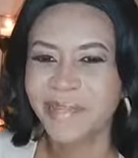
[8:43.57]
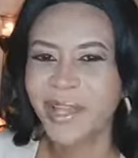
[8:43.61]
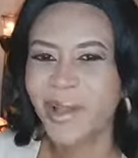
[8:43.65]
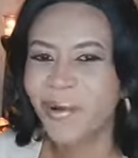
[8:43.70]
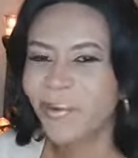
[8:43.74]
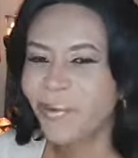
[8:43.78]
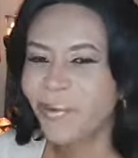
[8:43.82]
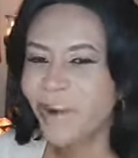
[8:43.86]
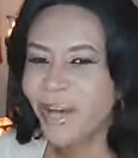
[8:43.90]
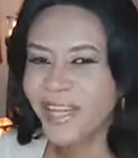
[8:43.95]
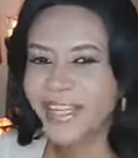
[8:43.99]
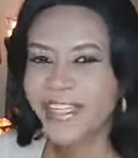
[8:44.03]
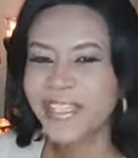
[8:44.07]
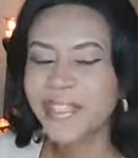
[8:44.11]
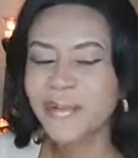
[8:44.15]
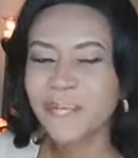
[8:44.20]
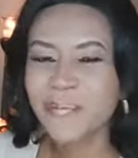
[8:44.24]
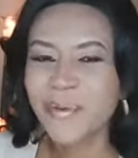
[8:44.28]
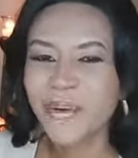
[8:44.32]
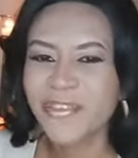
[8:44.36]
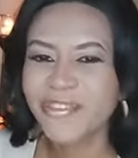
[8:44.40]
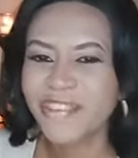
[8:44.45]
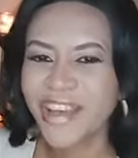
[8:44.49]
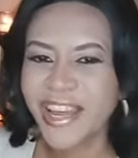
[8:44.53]
What is
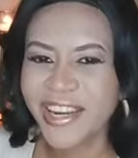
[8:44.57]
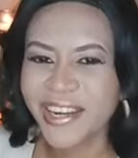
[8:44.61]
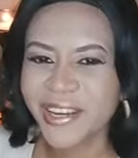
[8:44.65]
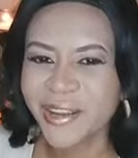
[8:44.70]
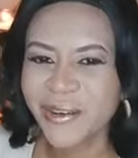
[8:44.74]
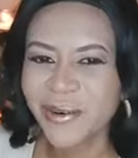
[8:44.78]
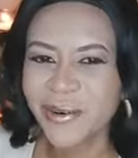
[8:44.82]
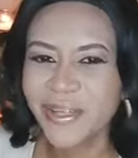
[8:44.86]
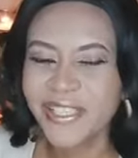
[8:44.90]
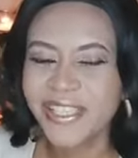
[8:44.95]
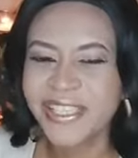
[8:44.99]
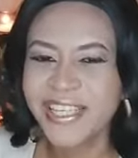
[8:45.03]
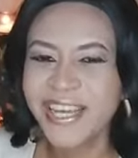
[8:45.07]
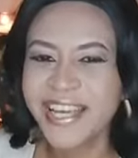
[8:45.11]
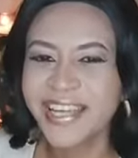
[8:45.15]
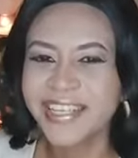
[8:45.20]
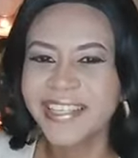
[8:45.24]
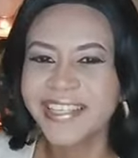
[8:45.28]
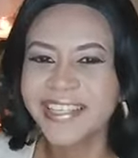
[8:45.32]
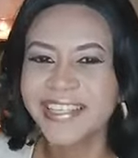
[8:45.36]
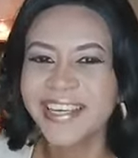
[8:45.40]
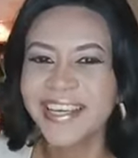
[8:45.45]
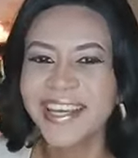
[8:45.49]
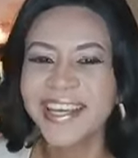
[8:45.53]
prophetic
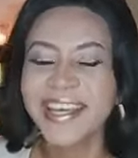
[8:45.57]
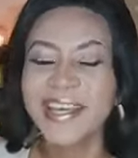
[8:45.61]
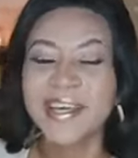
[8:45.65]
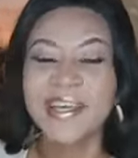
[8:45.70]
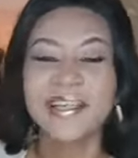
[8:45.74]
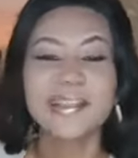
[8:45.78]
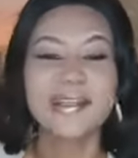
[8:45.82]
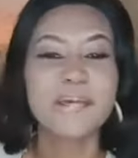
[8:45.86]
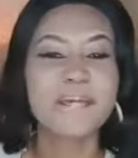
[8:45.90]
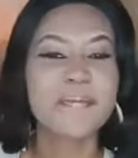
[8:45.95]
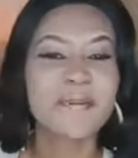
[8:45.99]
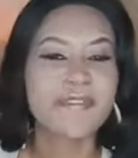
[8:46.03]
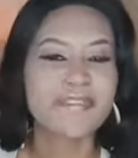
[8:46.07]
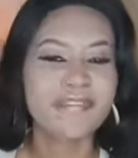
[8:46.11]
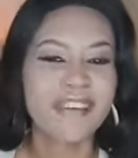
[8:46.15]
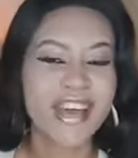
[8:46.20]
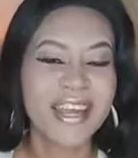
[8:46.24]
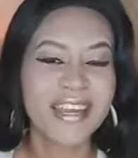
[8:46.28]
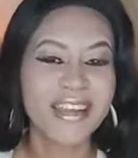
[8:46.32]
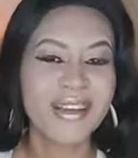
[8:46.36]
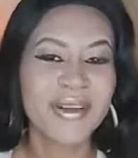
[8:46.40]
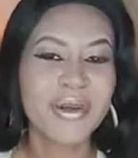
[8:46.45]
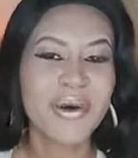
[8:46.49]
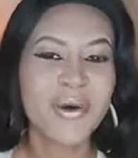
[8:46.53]
Goshen? The
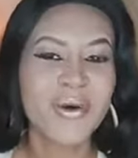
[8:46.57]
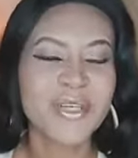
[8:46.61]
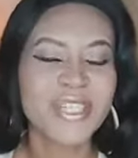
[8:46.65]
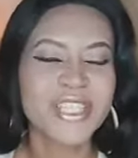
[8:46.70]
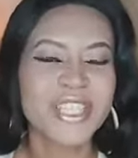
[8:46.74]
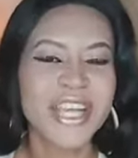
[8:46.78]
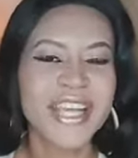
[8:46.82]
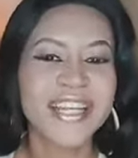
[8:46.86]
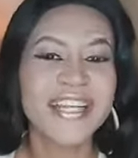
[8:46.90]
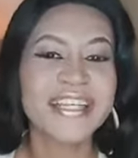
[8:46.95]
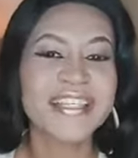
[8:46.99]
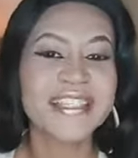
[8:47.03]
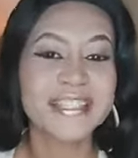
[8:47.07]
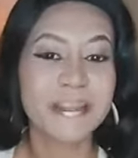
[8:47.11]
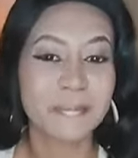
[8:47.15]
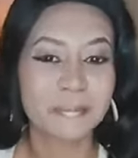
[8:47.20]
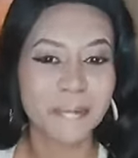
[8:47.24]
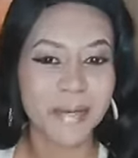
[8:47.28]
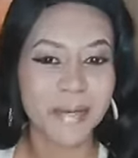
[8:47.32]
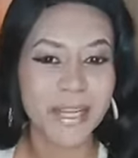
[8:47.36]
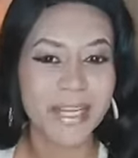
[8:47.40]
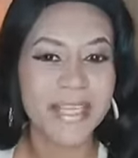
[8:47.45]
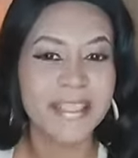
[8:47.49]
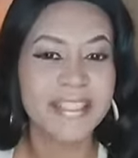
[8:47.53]
prophetic Goshen is the
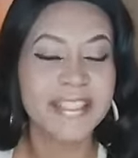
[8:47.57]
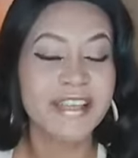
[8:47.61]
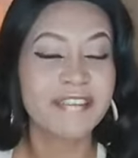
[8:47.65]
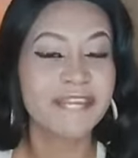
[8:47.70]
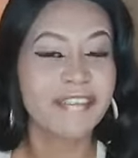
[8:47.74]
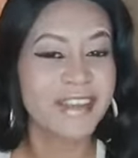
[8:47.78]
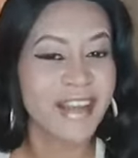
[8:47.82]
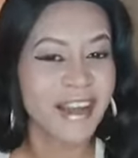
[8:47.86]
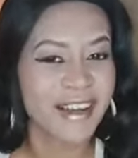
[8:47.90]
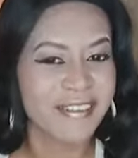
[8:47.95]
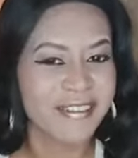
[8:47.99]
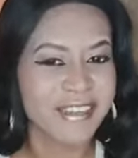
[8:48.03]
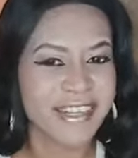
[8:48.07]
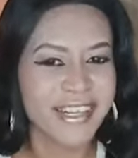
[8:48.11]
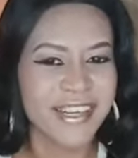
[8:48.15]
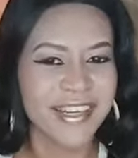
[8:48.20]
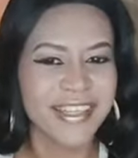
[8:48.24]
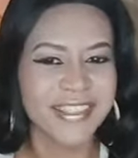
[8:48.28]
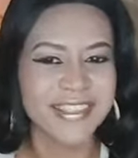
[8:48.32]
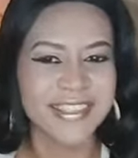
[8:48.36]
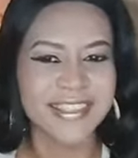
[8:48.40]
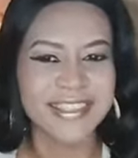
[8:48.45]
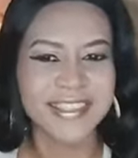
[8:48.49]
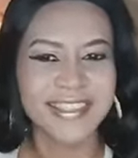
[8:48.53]
place of
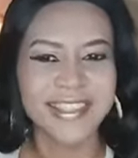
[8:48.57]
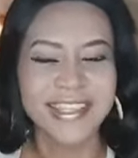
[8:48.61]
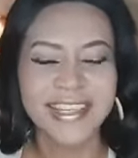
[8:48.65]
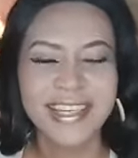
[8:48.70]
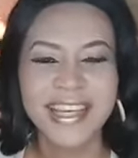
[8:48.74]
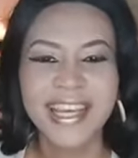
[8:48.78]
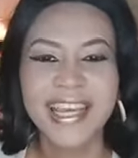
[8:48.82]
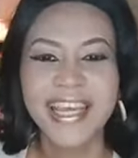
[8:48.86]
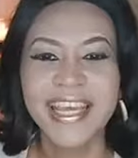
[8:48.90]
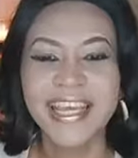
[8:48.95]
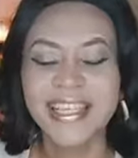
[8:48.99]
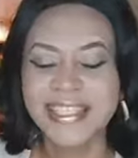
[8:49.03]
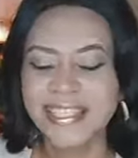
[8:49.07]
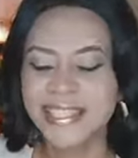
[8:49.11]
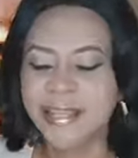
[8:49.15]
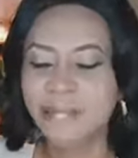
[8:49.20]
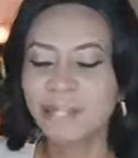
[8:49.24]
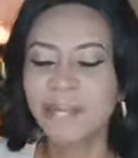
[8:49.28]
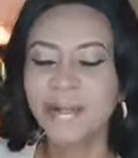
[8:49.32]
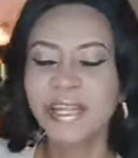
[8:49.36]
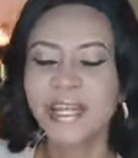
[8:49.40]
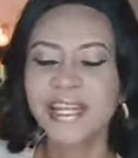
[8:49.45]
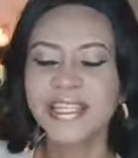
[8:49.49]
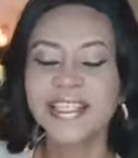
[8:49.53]
covenant. It's the
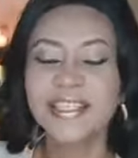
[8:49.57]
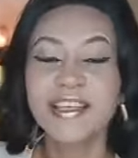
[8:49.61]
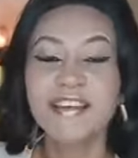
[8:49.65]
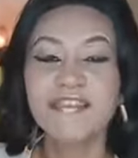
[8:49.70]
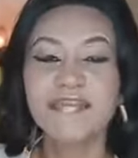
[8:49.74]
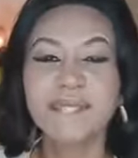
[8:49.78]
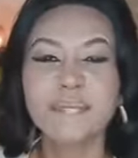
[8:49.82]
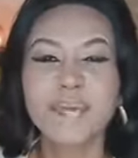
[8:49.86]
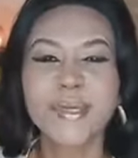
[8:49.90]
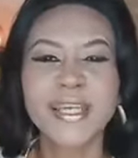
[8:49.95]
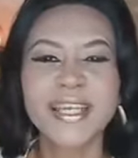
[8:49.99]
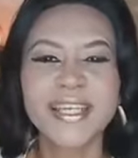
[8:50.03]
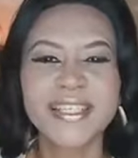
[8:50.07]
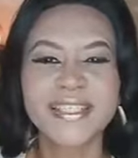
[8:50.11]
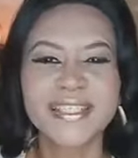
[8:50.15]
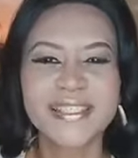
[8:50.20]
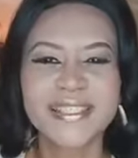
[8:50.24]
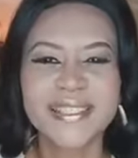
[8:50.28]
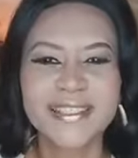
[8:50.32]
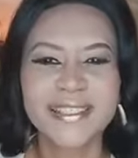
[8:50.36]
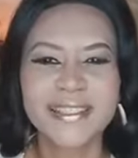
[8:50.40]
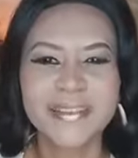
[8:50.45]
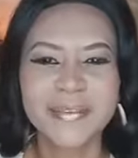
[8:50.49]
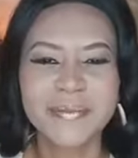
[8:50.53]
place of peace.
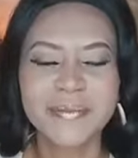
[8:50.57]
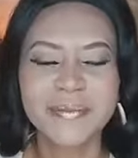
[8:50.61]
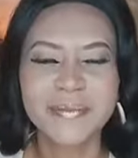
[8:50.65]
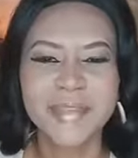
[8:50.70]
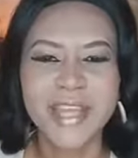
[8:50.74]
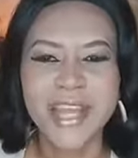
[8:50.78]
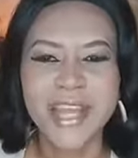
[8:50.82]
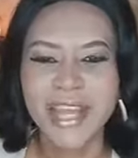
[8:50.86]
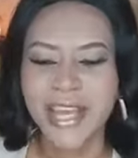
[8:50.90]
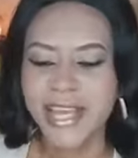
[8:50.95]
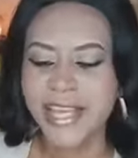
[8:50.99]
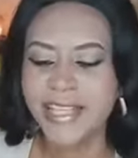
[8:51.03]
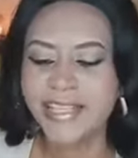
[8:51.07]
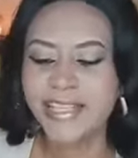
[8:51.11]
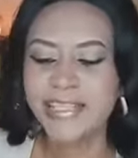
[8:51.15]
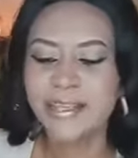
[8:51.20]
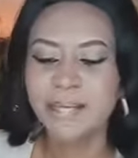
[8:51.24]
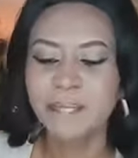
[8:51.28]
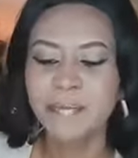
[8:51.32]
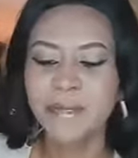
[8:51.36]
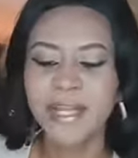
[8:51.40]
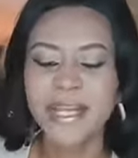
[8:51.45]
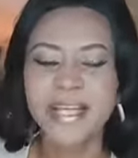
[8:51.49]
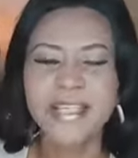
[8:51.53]
It's
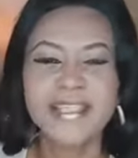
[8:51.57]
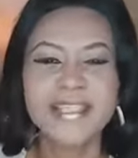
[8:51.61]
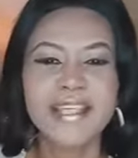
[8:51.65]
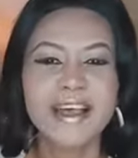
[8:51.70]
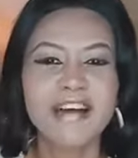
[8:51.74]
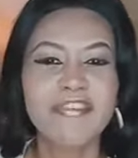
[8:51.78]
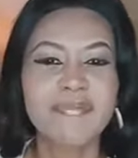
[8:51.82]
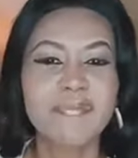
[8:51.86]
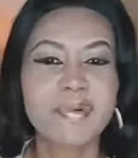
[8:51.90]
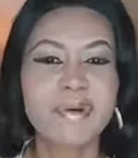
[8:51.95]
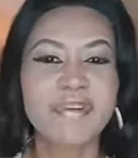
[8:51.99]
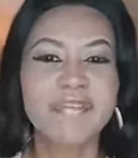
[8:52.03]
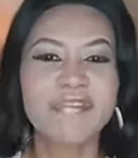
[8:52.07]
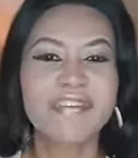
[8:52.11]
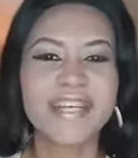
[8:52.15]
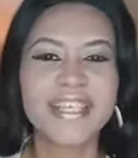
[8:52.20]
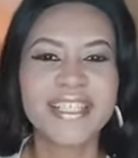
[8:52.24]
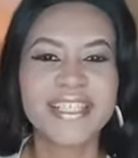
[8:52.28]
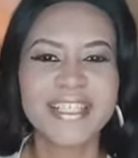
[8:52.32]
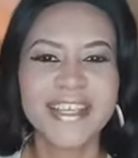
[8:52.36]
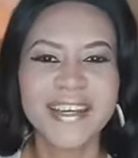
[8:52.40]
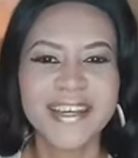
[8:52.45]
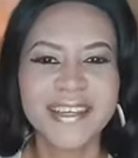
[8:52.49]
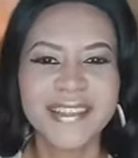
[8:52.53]
the place of
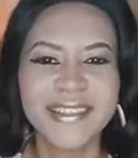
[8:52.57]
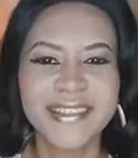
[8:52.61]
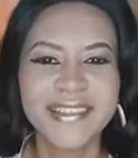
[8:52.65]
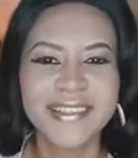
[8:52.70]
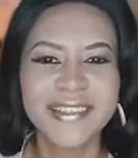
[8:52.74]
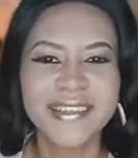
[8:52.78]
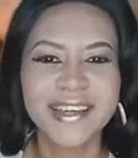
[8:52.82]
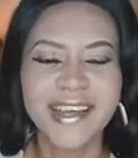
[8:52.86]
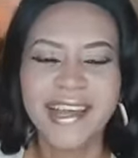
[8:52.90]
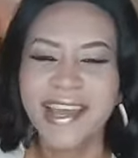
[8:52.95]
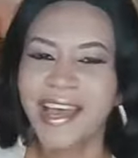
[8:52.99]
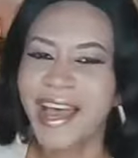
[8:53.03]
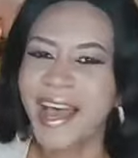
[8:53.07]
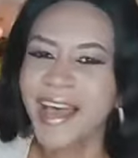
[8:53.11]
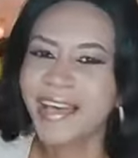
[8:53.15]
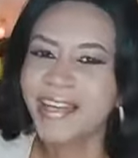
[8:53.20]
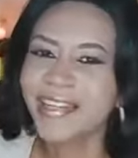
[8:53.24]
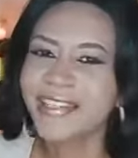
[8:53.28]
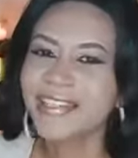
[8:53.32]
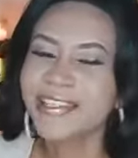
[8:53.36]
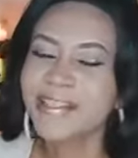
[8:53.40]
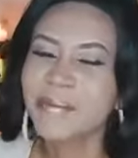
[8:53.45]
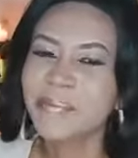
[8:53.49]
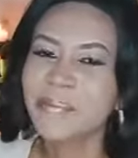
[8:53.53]
provision.
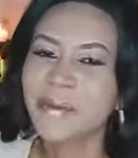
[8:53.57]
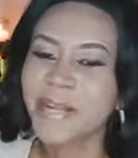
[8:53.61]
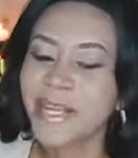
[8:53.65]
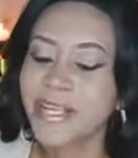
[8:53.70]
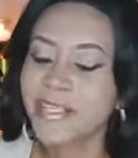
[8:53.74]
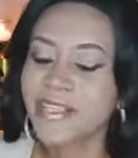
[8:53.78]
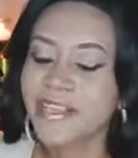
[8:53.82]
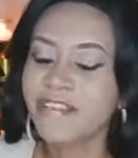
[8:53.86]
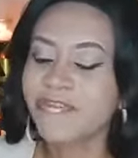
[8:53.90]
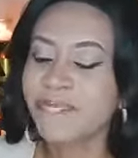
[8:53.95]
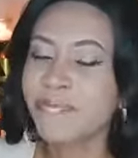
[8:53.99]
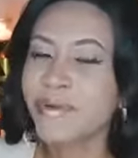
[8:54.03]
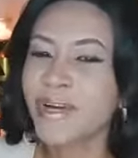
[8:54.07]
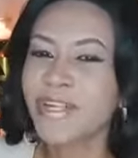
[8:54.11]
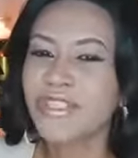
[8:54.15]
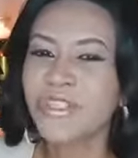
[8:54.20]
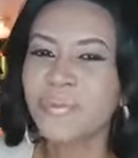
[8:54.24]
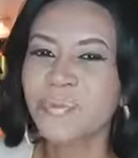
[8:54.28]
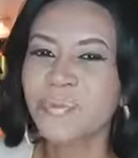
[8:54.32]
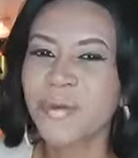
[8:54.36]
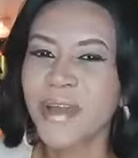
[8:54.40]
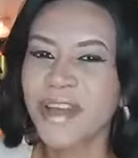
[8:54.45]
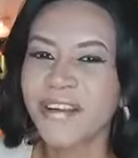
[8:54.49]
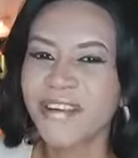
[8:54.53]
And it's the place of
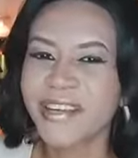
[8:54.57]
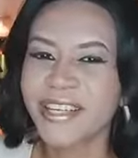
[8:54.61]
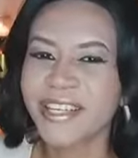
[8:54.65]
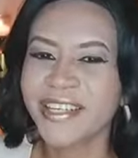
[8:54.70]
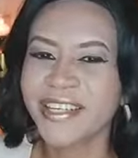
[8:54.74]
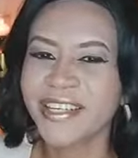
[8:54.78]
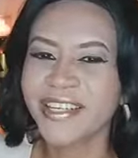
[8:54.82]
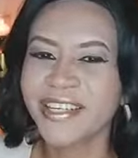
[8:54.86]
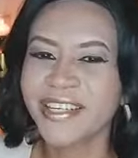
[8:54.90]
prosperity